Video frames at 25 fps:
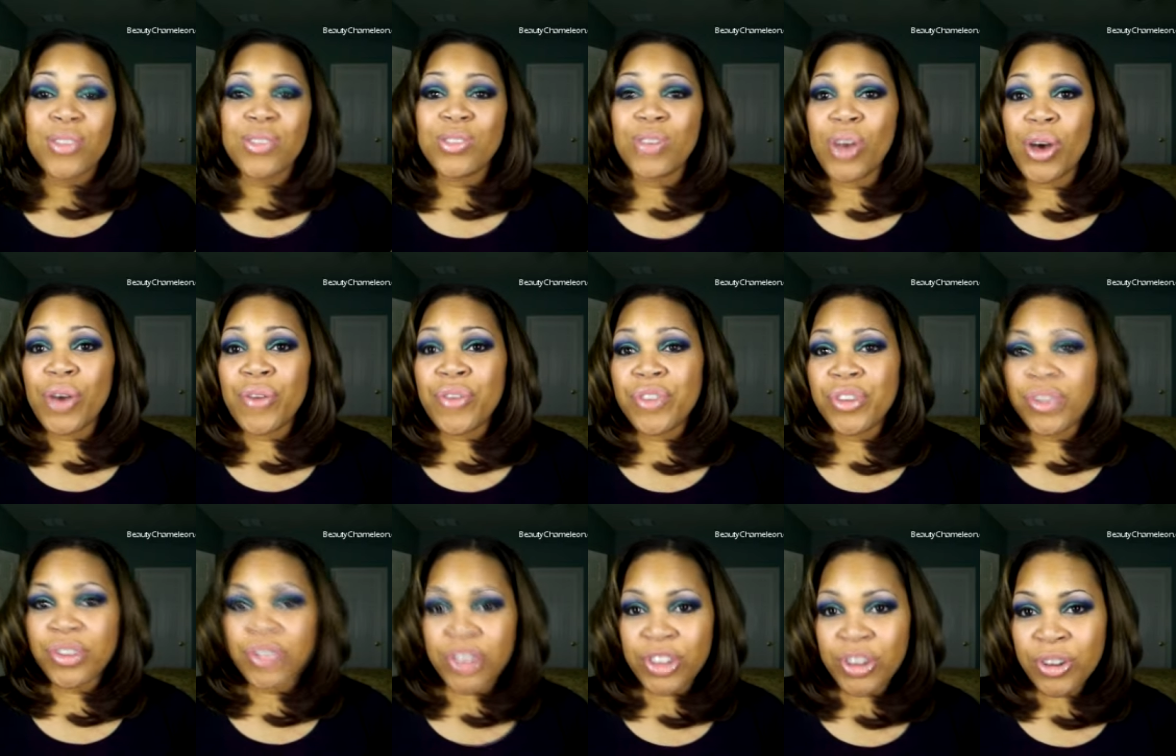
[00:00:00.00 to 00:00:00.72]
So if
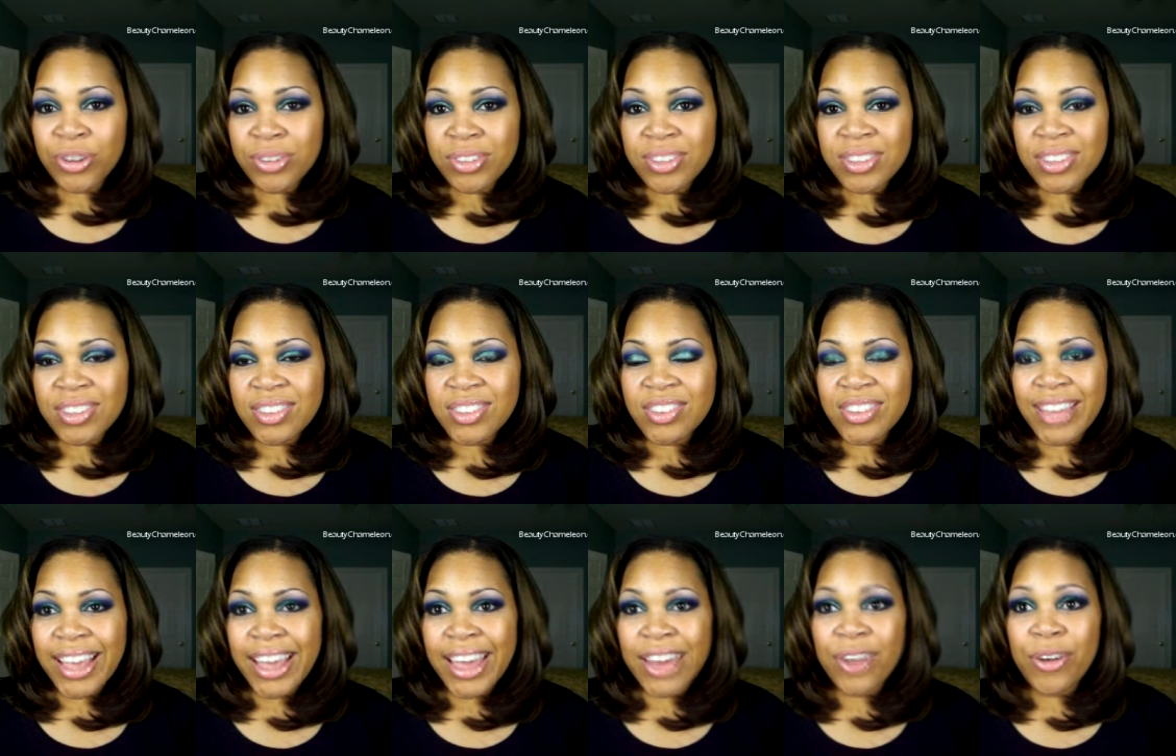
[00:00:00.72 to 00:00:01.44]
you're new to this
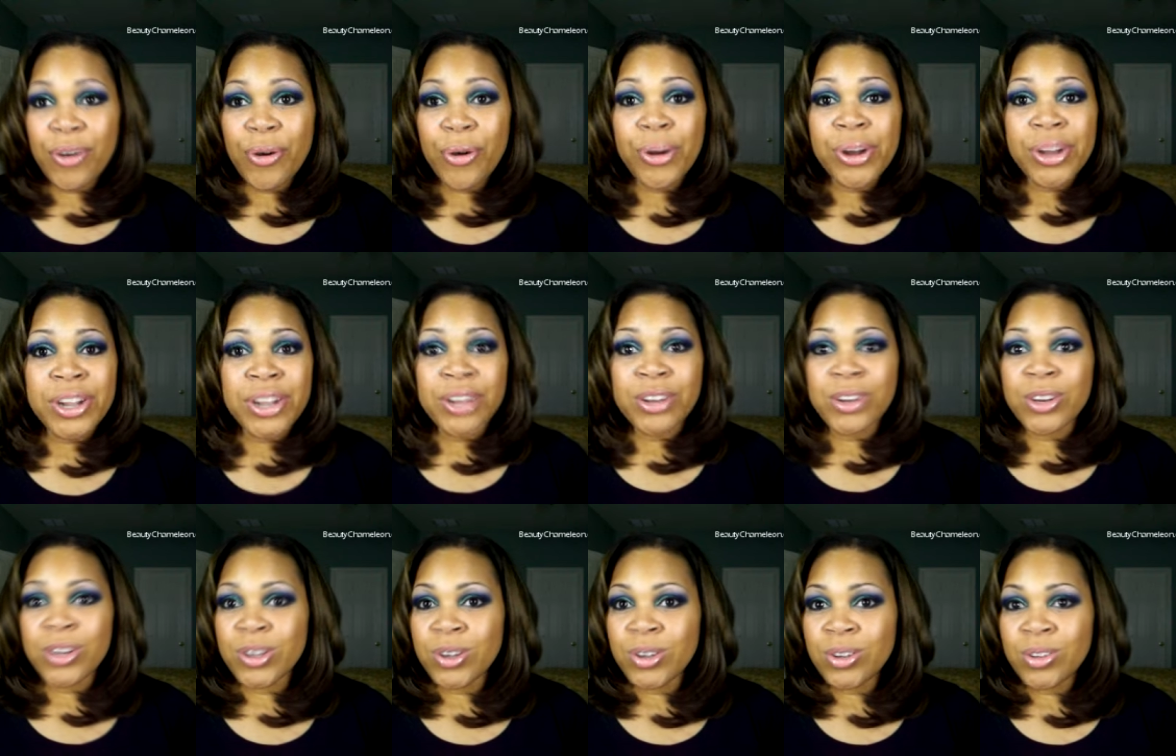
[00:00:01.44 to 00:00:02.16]
channel or you're
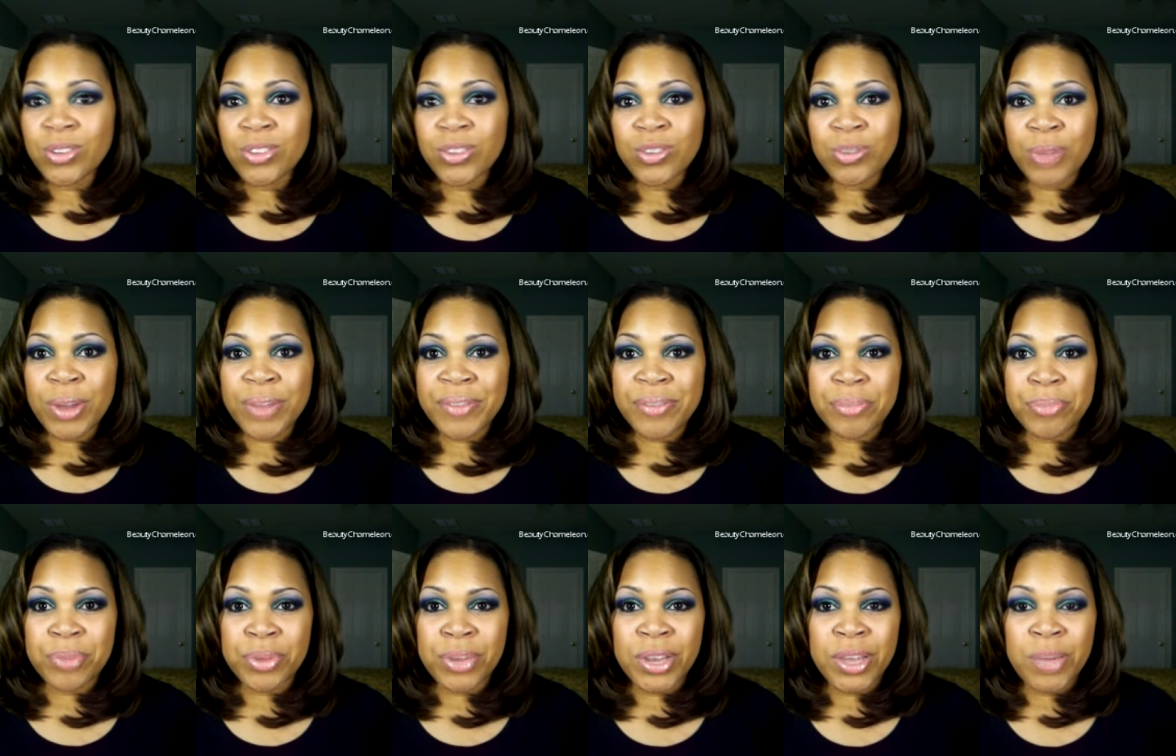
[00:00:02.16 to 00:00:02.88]
new to
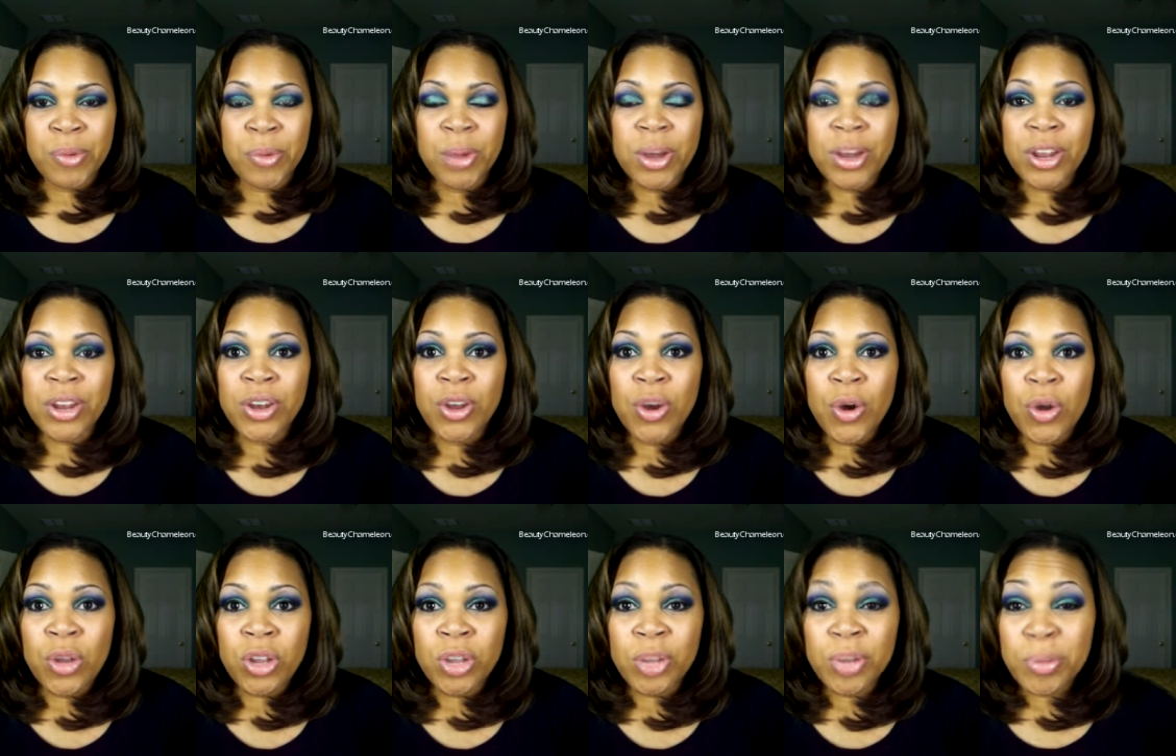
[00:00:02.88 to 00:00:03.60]
Raving Beauty and want to
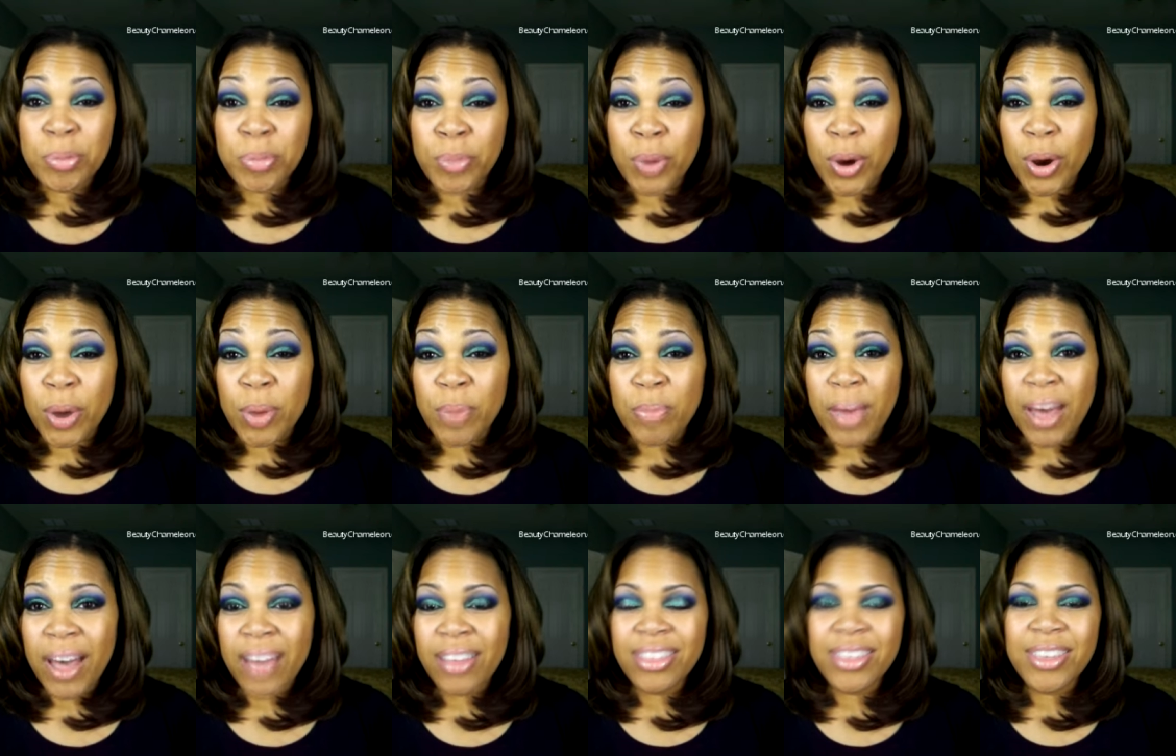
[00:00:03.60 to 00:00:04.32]
know a little bit more
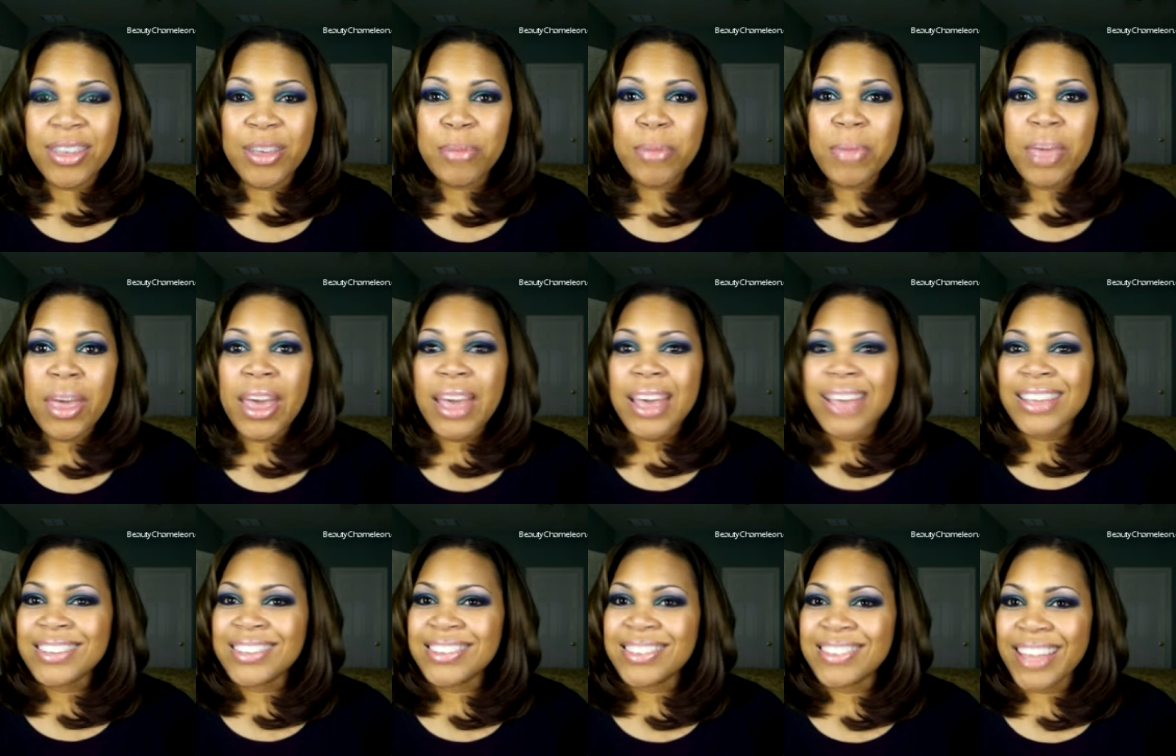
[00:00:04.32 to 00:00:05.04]
about them,
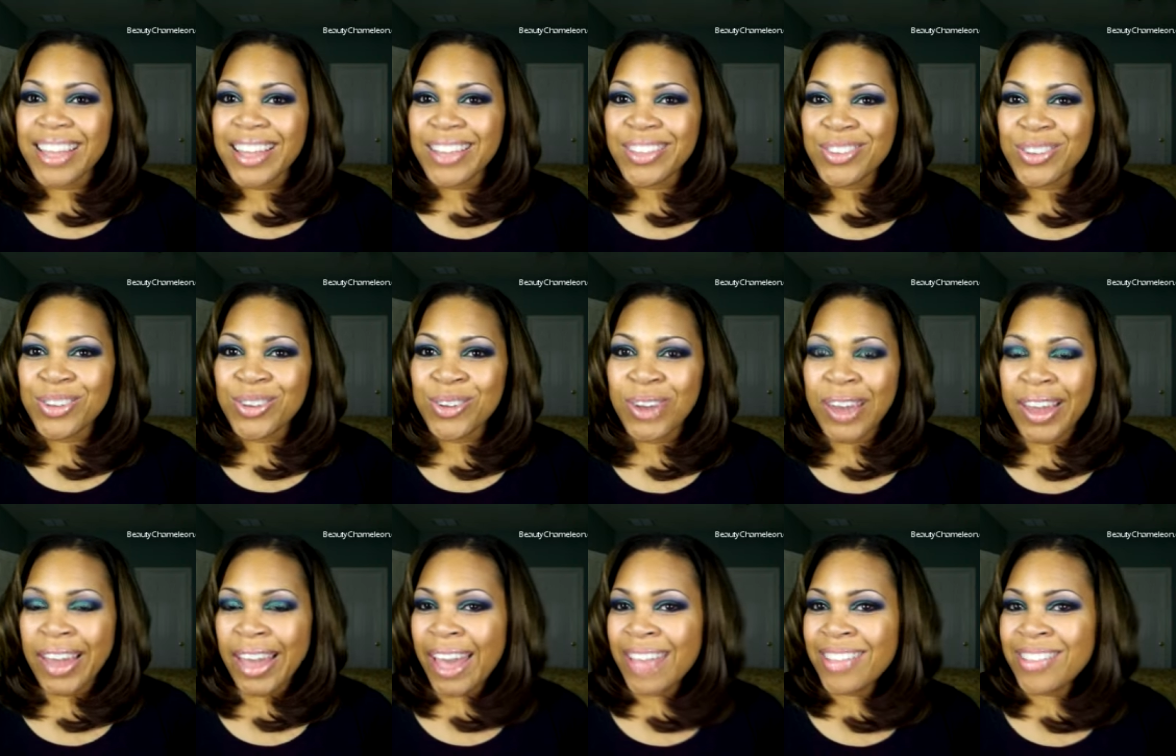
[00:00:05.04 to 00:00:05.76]
stay tuned.
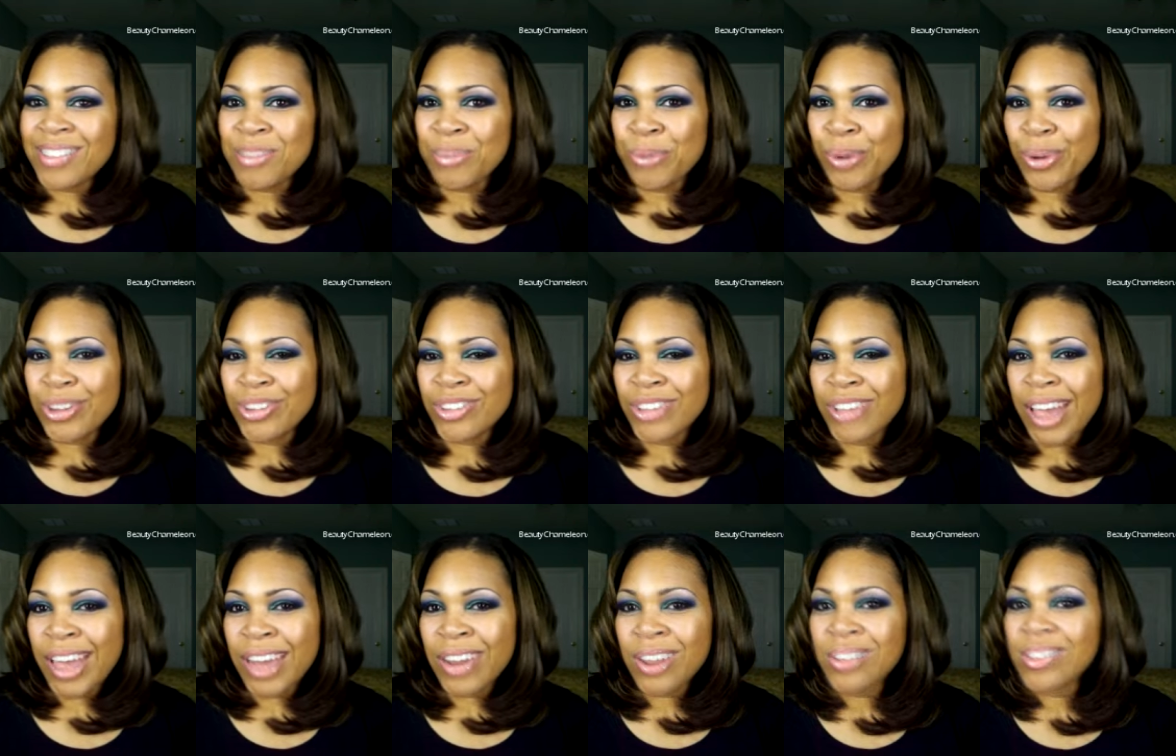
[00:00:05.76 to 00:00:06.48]
I got some more
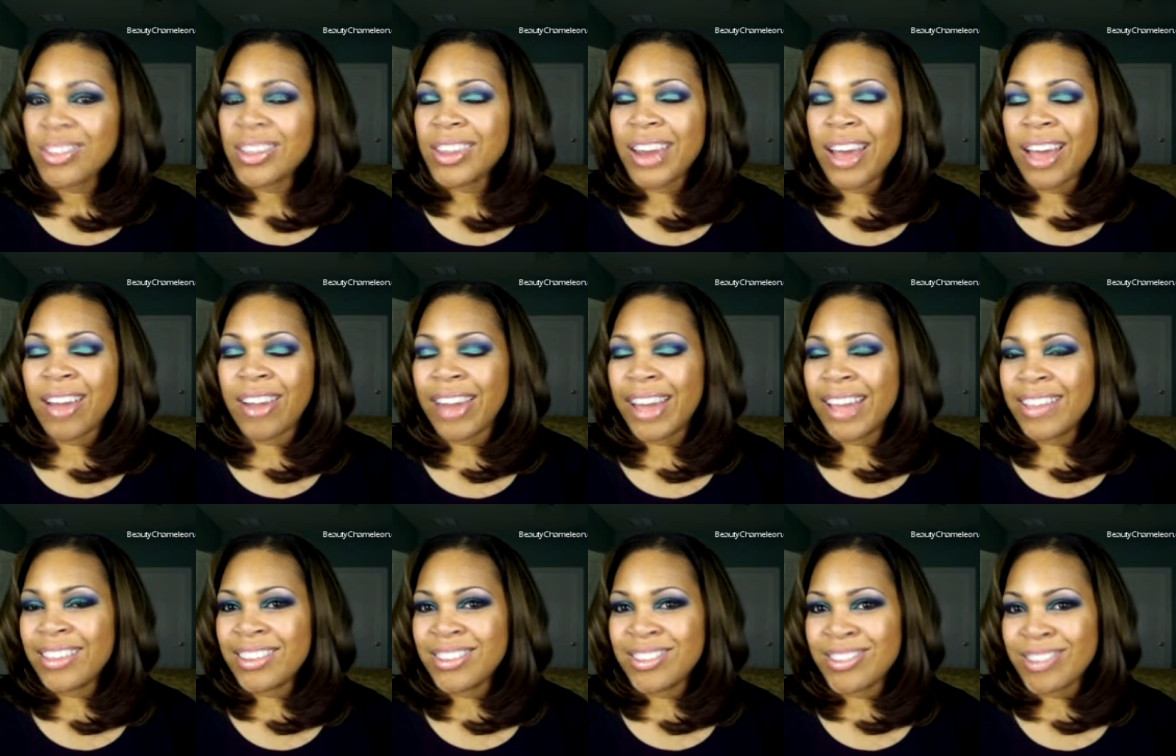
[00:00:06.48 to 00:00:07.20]
shadows and I'd
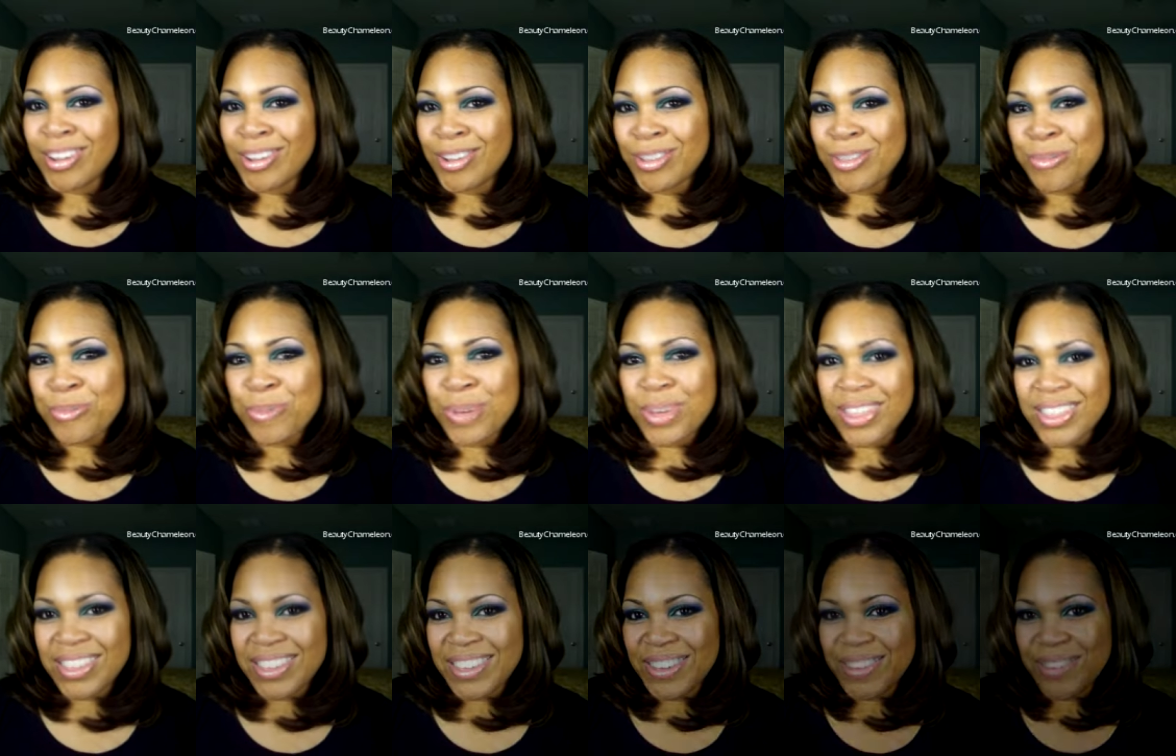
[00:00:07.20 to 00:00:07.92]
like to share them
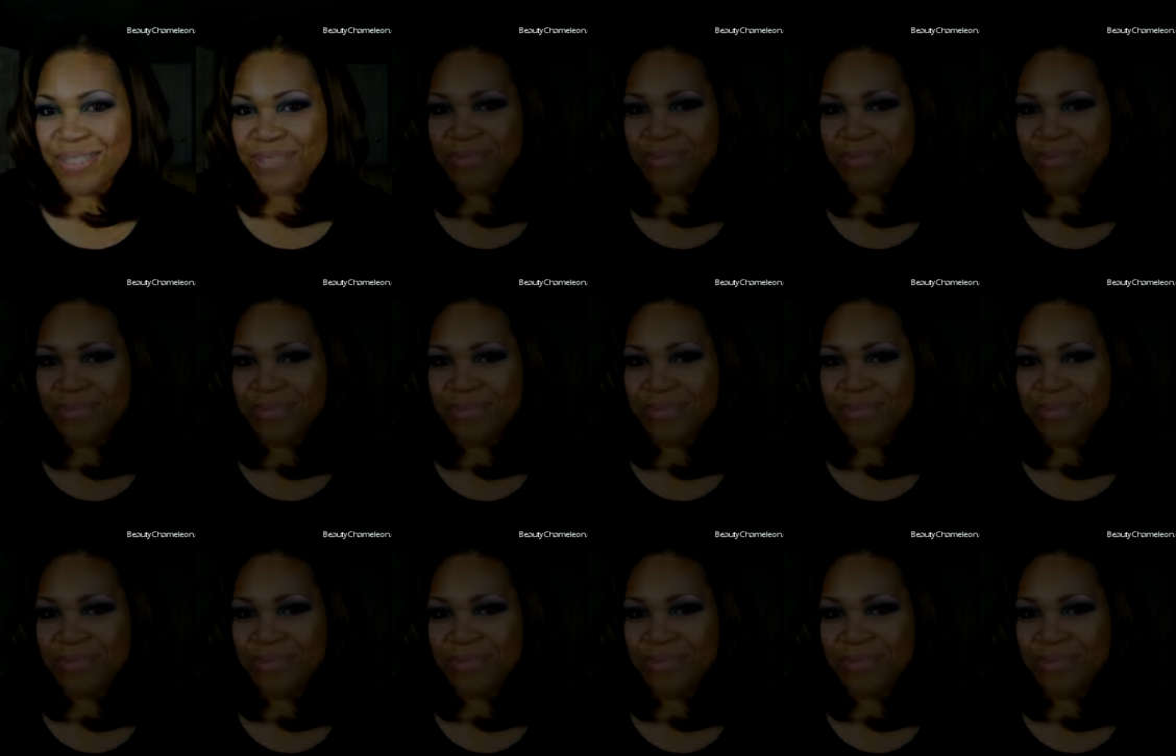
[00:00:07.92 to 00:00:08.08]
with you.